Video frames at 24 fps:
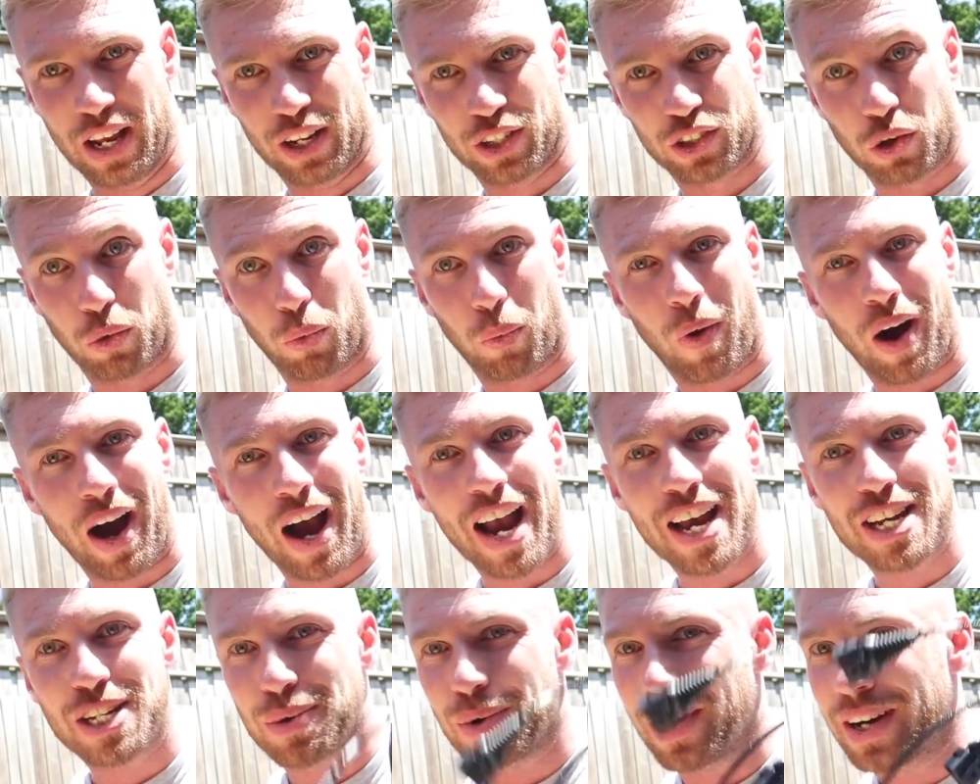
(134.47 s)
So
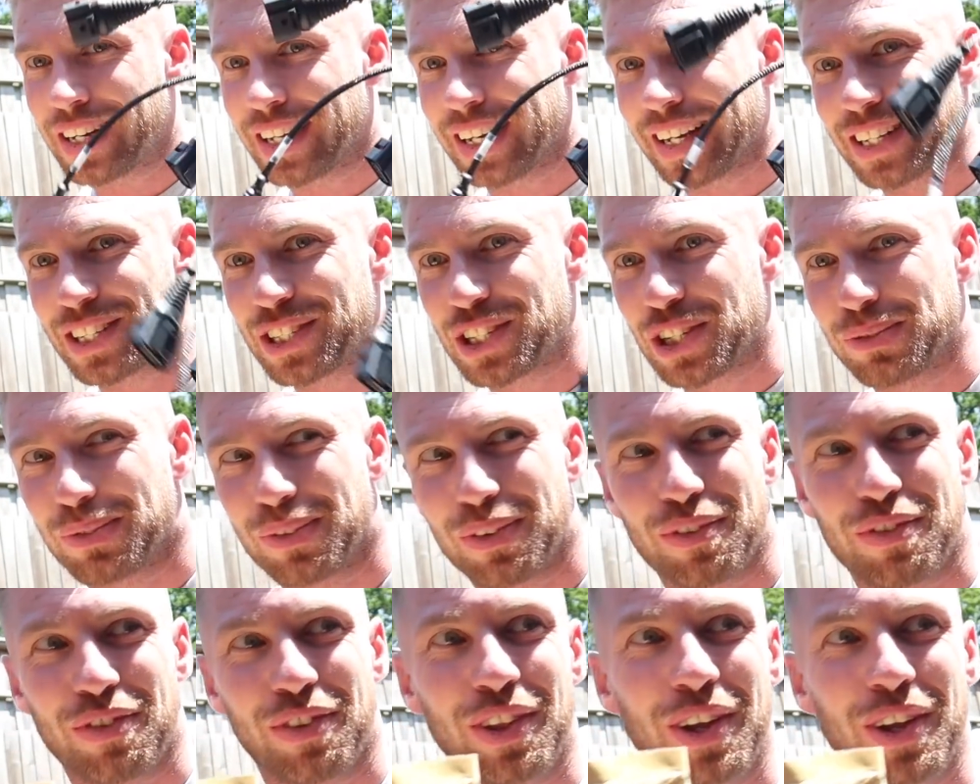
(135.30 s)
why do I need some of